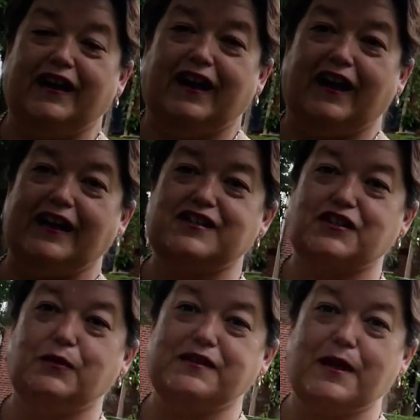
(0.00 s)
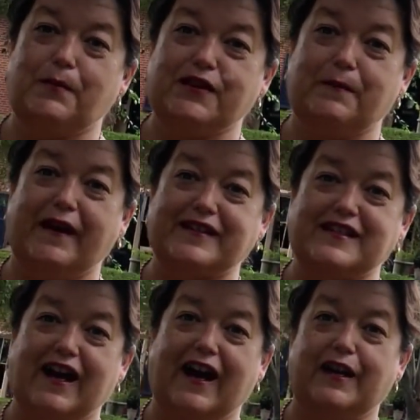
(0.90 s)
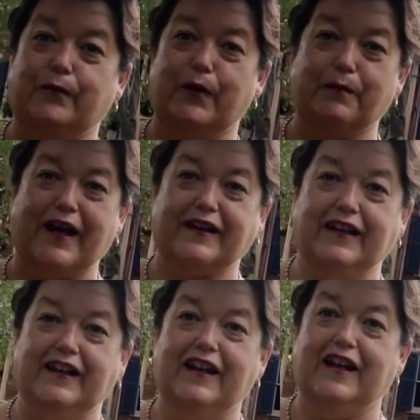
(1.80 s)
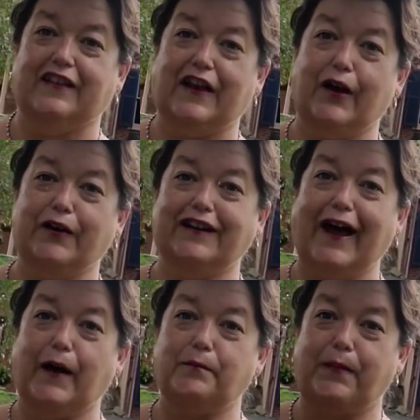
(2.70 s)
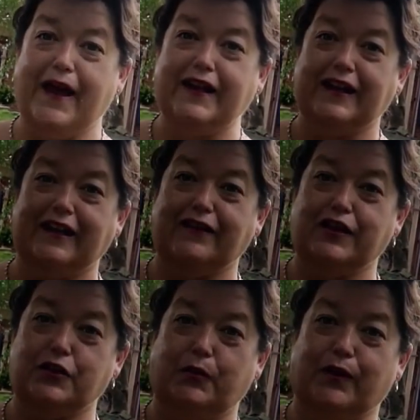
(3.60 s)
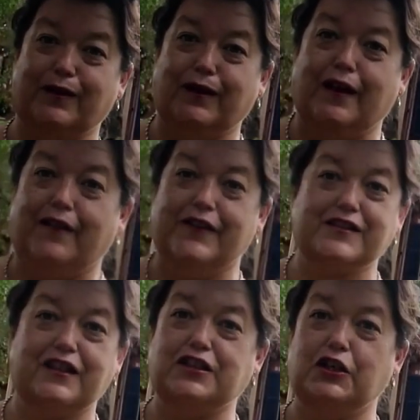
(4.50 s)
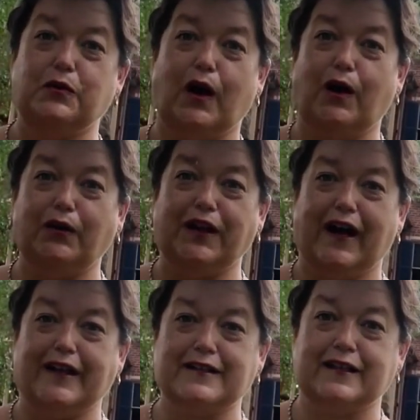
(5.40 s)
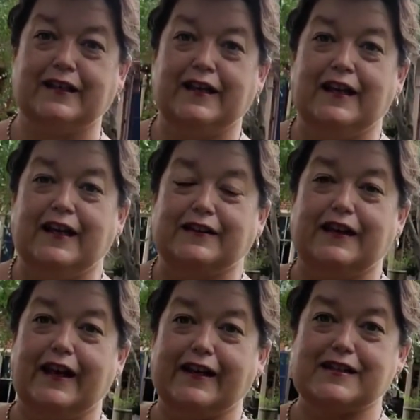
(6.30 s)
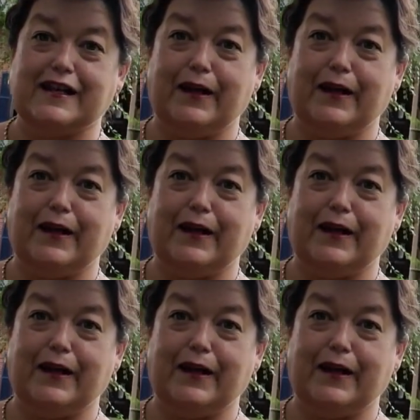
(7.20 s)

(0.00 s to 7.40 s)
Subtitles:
as soon as they put them outside and went back in, they heard a loud banging at the door. This continued all night. The next day when